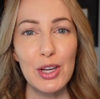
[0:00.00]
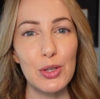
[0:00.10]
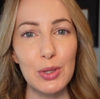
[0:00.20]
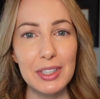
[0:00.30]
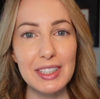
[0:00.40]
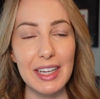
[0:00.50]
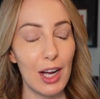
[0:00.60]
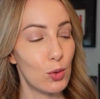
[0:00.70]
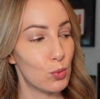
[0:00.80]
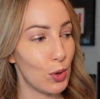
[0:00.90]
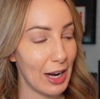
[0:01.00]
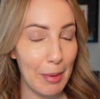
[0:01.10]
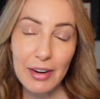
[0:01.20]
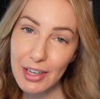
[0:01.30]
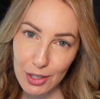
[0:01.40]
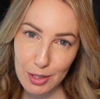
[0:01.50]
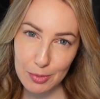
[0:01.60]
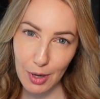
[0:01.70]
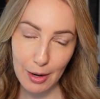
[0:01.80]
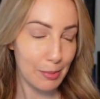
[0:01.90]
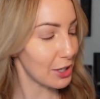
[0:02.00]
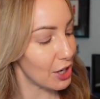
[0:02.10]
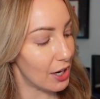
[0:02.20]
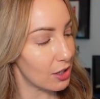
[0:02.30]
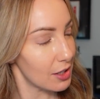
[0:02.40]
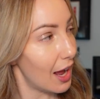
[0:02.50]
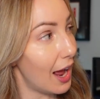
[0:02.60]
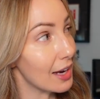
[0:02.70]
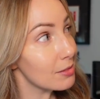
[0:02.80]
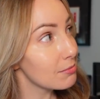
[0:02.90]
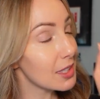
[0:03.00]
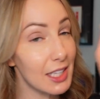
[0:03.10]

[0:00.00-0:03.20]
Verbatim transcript: You can click right about here to subscribe to my channel and